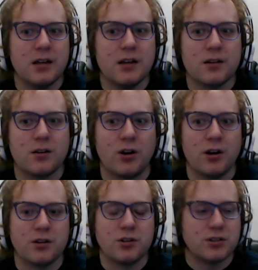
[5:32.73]

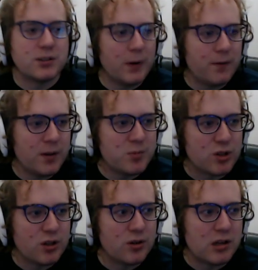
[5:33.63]
card called Spitflame
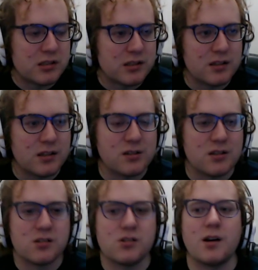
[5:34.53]
Draconis that does
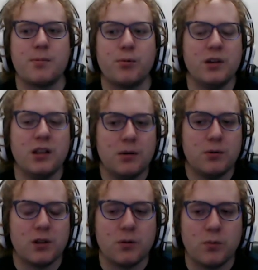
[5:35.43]
this job really,
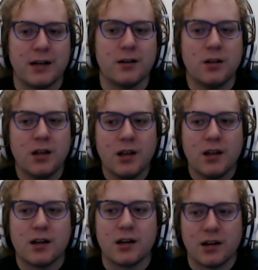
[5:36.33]
really well.
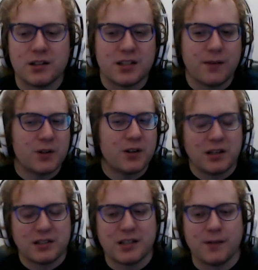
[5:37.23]
A
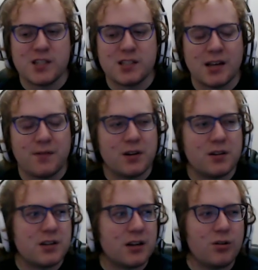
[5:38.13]
7-cost 7/7
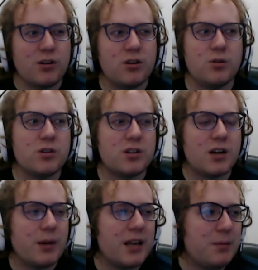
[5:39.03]
is not going to do the
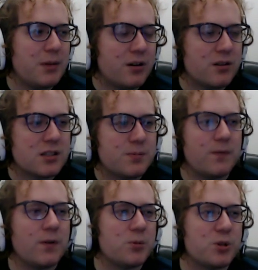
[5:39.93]
job any better than
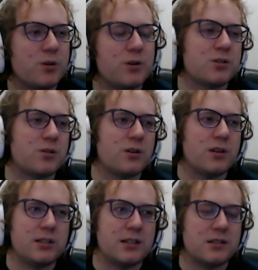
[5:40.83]
Spitflame Draconis currently
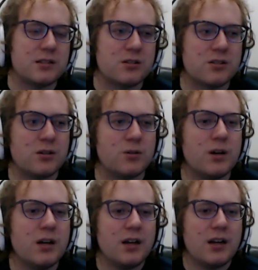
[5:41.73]
does. So
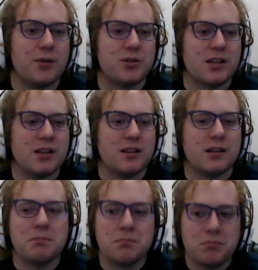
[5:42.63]
I would say that